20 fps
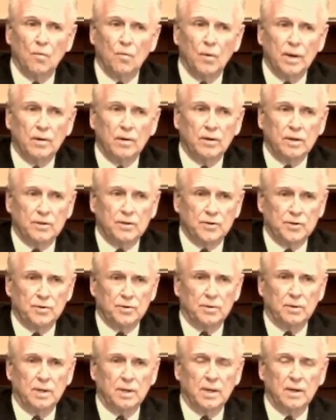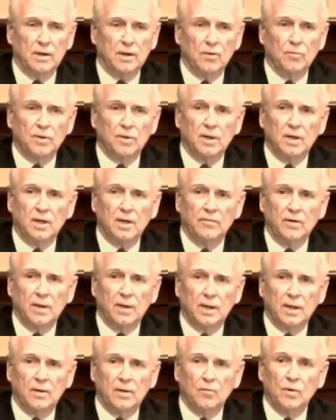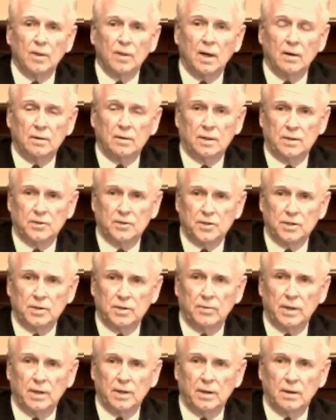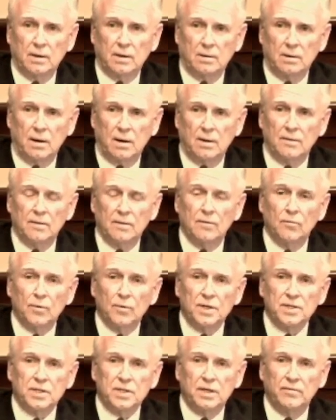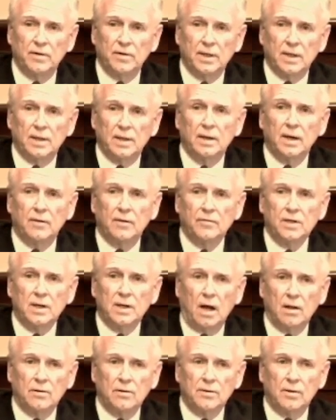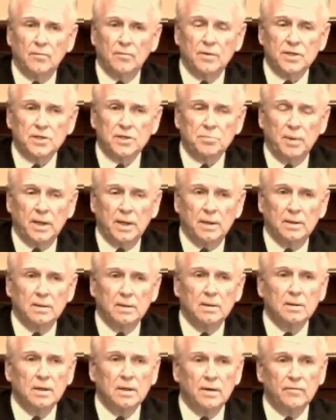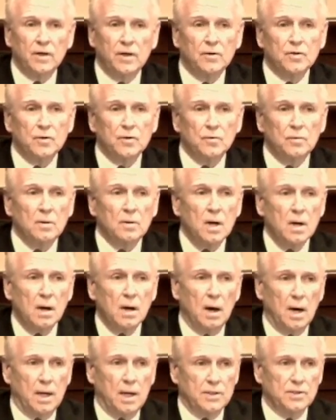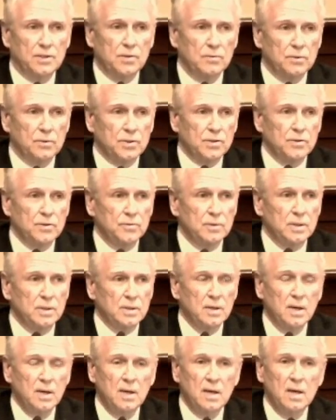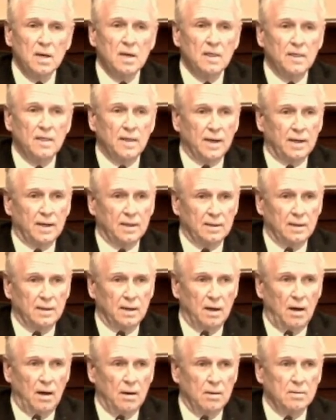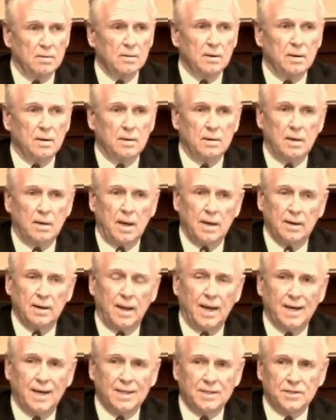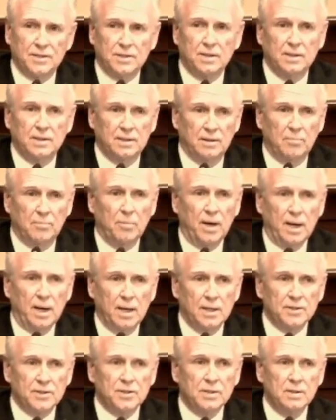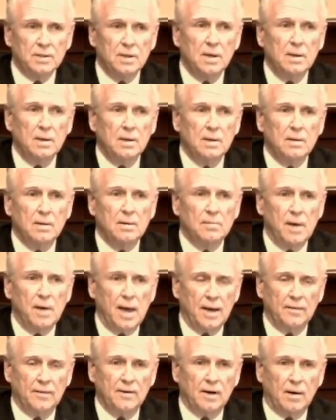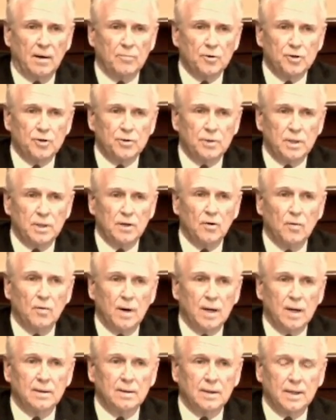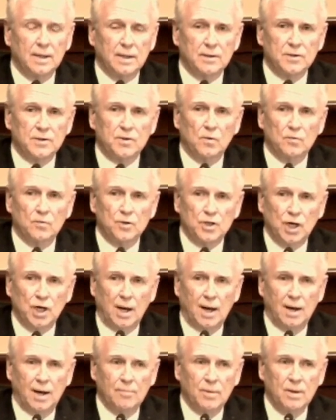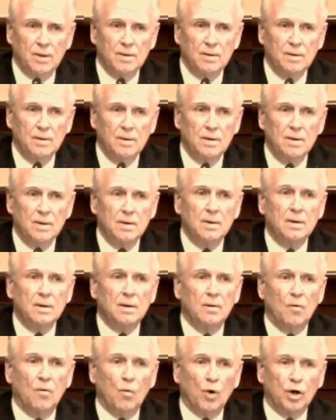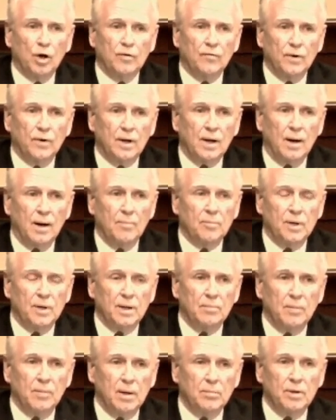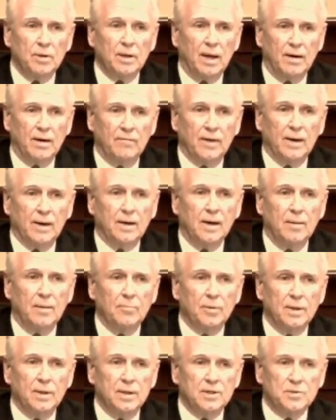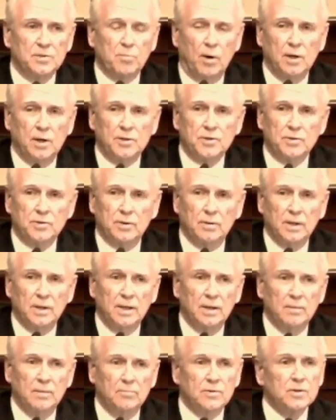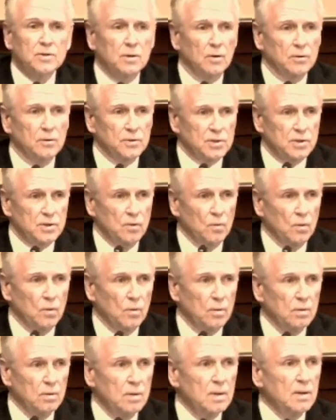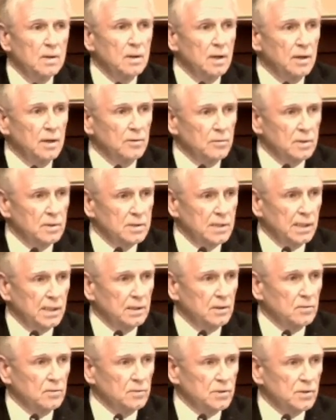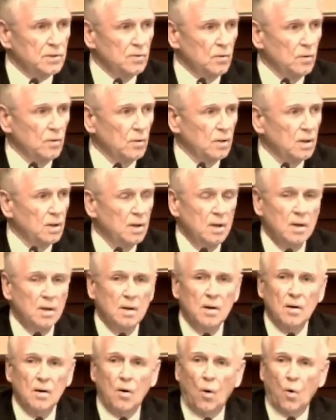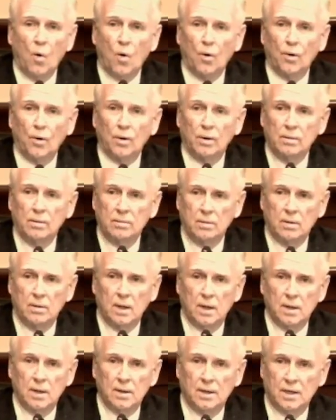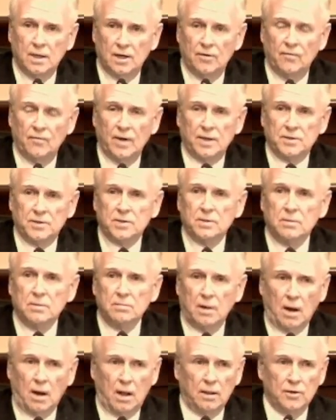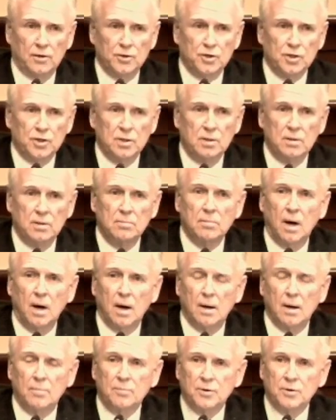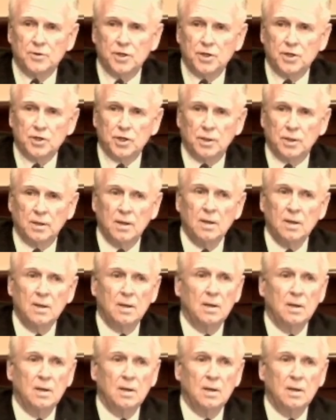We are concerned here with the giving end without considering the receiving end. Every dollar that we spend giving to a high school student that can and has in the past had the opportunity to go and get his own job, work for a company, maybe have that company sponsor him to go to school, either a technical school or an advanced college position.